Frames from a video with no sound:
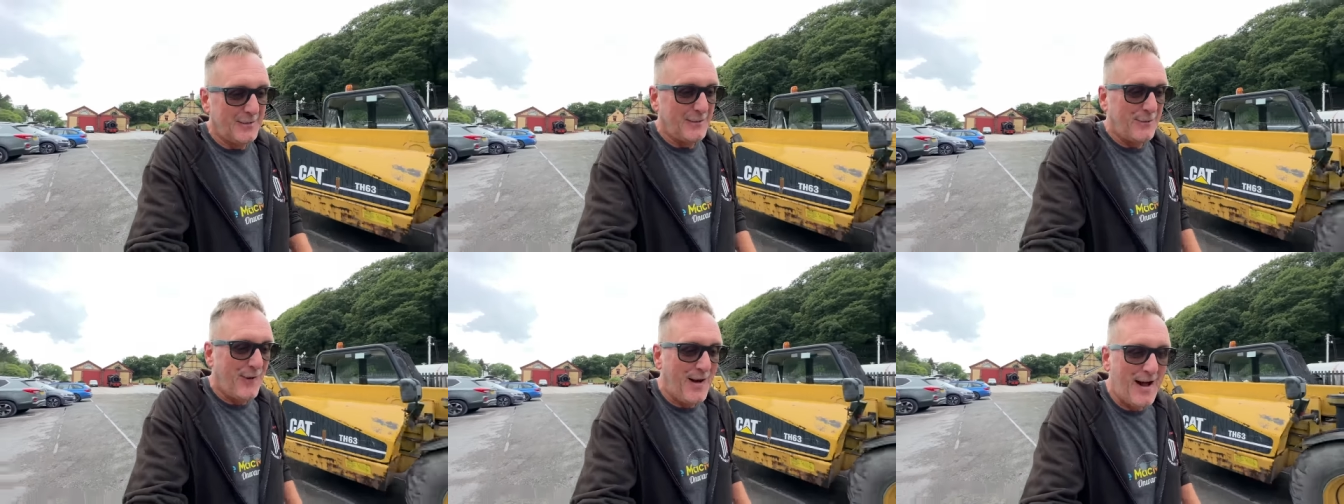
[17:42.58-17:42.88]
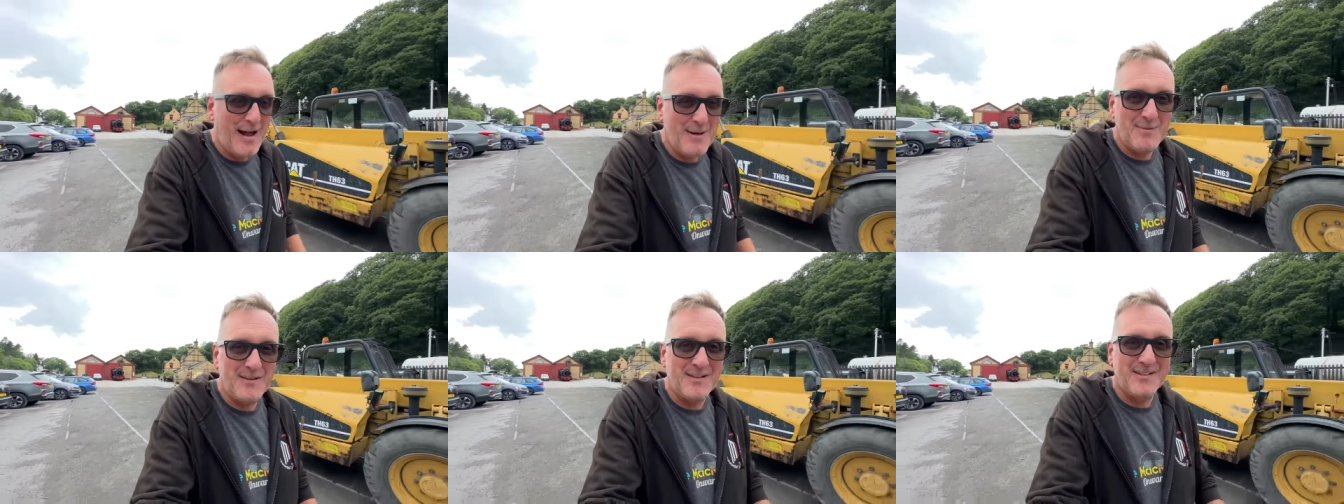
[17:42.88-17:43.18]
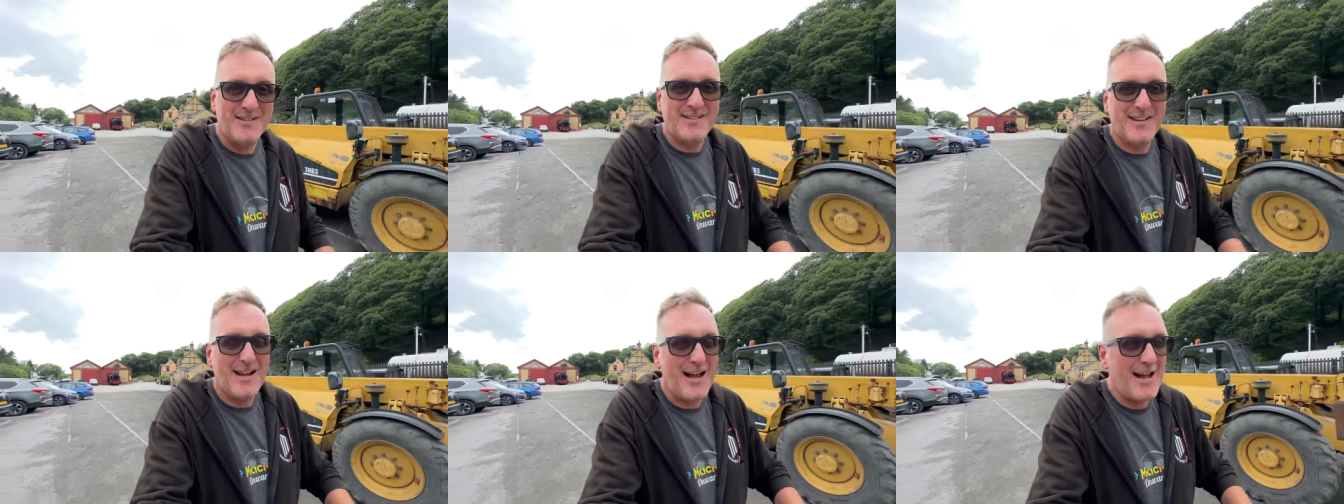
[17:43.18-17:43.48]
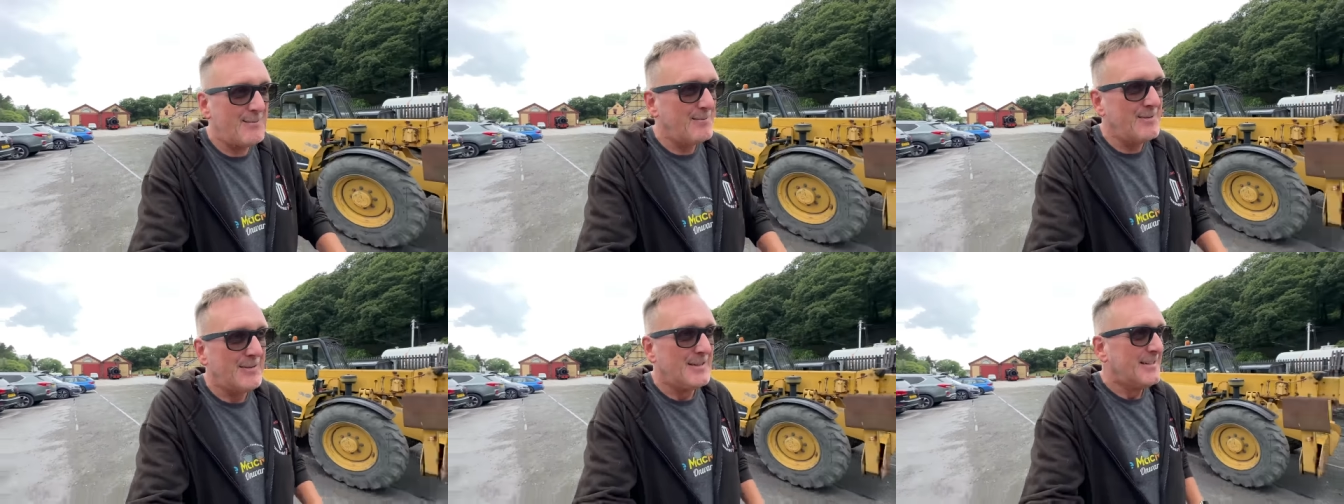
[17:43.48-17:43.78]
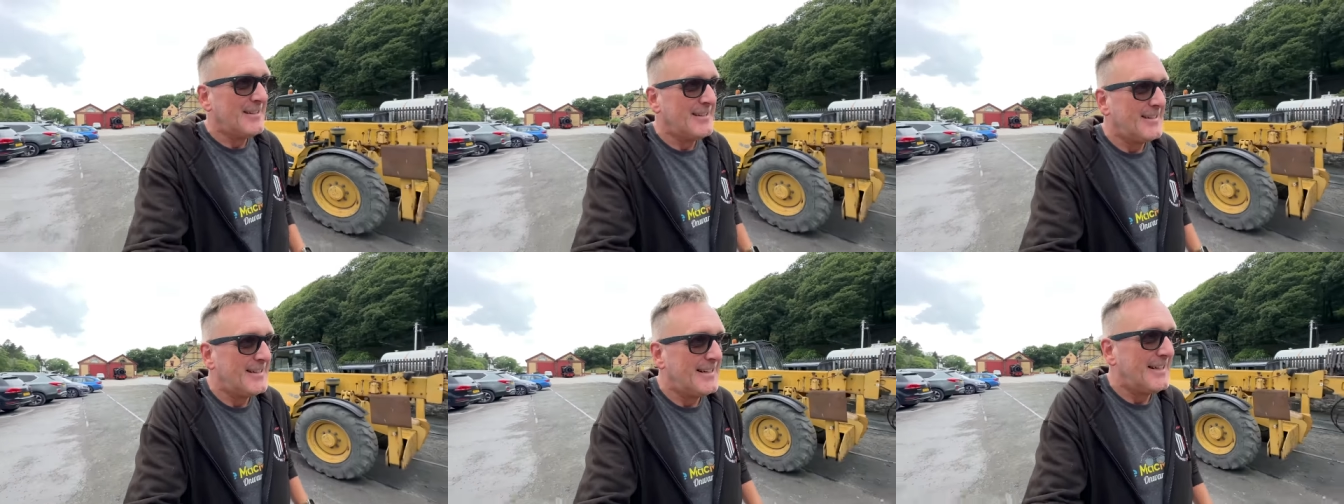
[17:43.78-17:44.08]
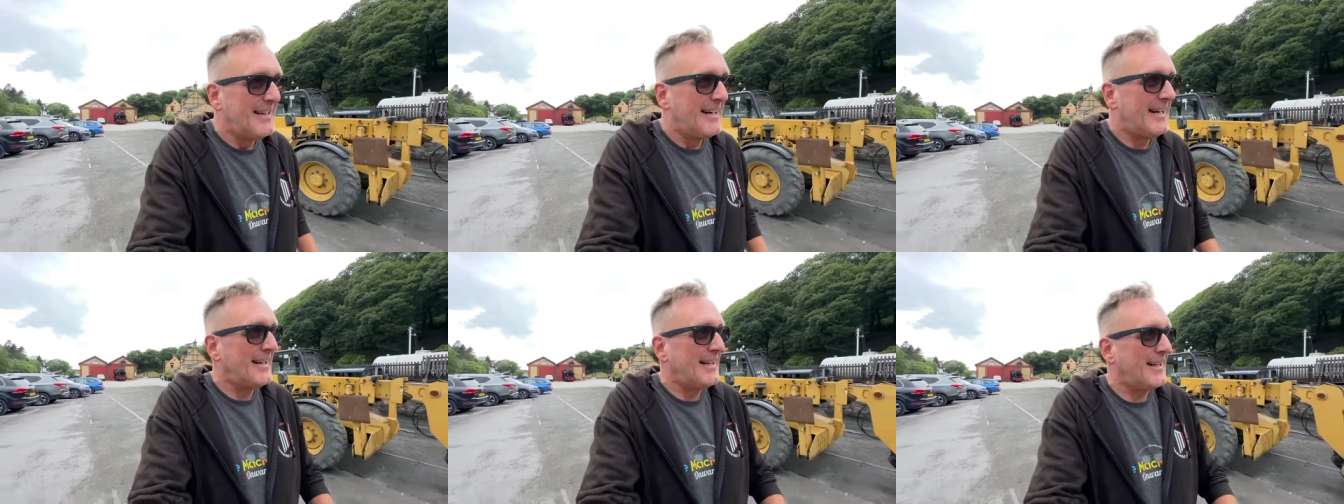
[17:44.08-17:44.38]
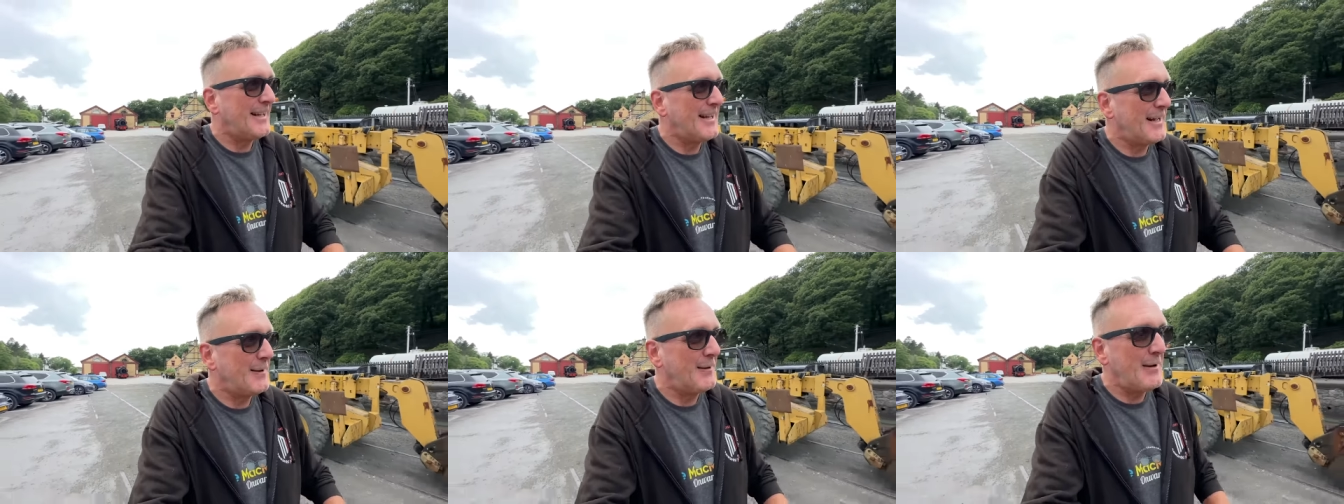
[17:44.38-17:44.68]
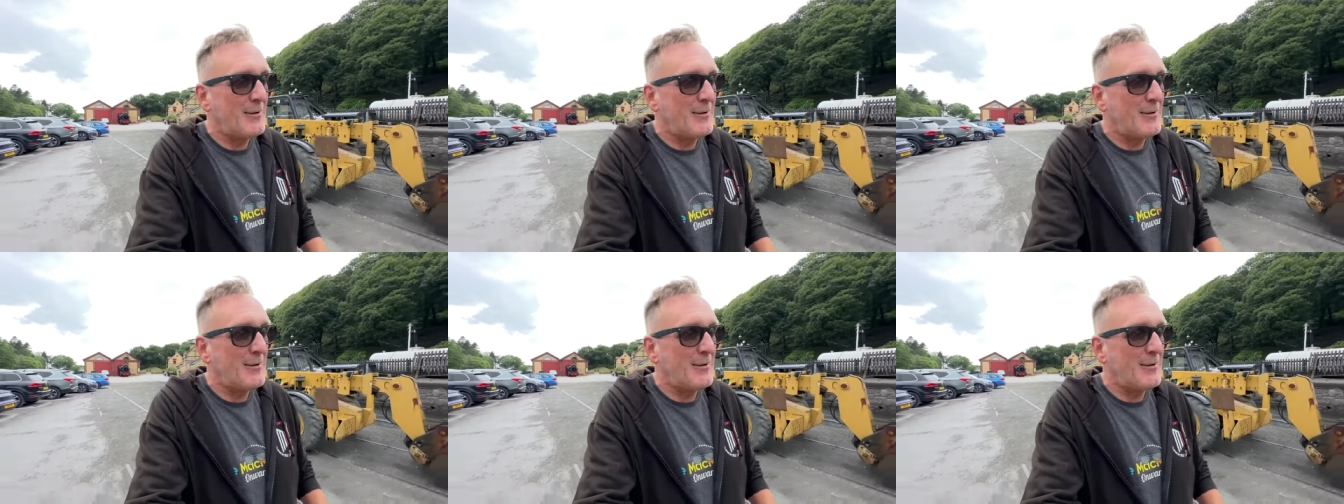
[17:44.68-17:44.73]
Fireman Sam, I don't know.